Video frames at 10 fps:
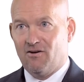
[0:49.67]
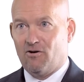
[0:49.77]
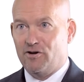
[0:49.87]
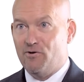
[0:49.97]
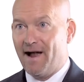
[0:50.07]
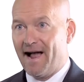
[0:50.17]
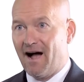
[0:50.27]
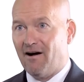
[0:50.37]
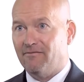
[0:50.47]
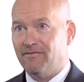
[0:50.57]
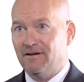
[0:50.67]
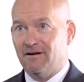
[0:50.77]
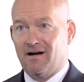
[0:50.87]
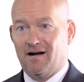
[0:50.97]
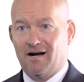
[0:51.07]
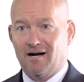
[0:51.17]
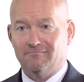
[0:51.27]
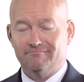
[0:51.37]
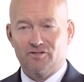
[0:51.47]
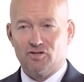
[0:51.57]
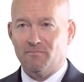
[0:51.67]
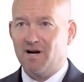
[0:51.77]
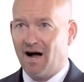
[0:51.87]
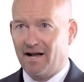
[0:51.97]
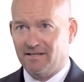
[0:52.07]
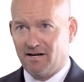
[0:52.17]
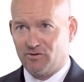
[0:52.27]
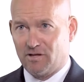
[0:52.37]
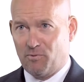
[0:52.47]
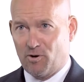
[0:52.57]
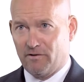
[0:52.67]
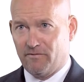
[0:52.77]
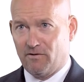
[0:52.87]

or you have uh, some conduct on the part of a,